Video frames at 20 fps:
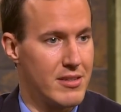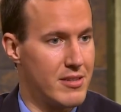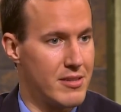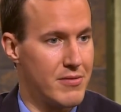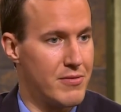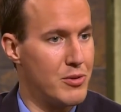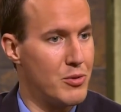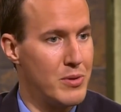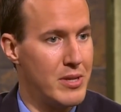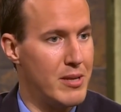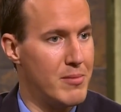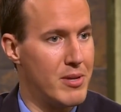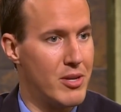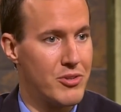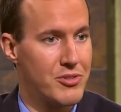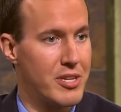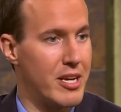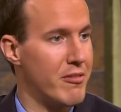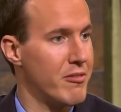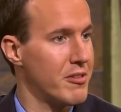a few
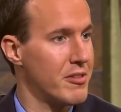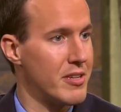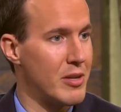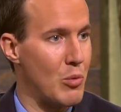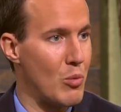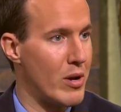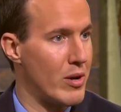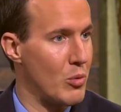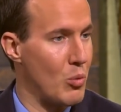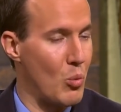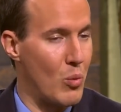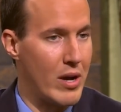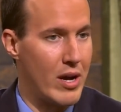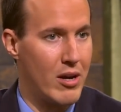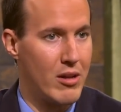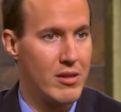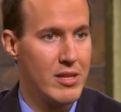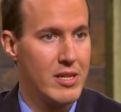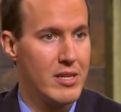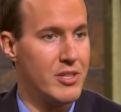emails, everything went
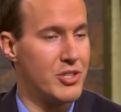well,